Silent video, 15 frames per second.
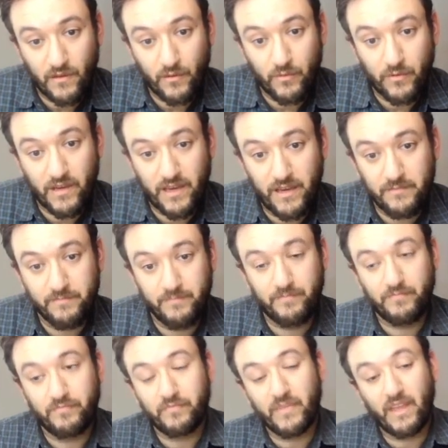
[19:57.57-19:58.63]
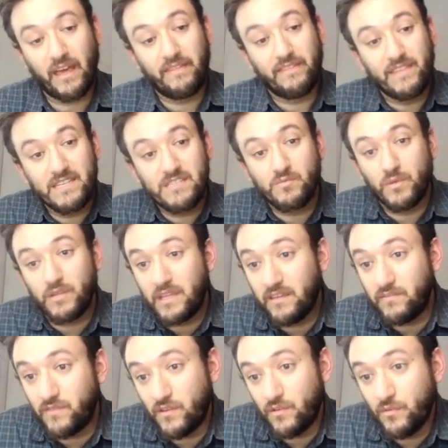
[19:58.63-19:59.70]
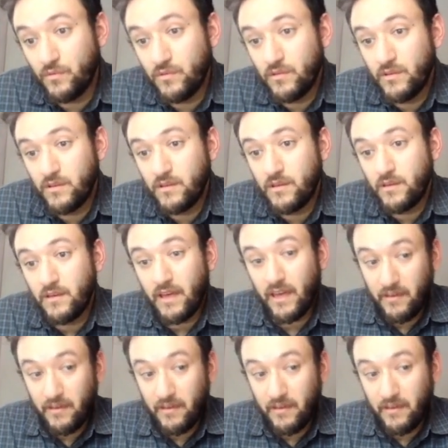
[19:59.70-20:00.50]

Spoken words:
Okay? And this will give you a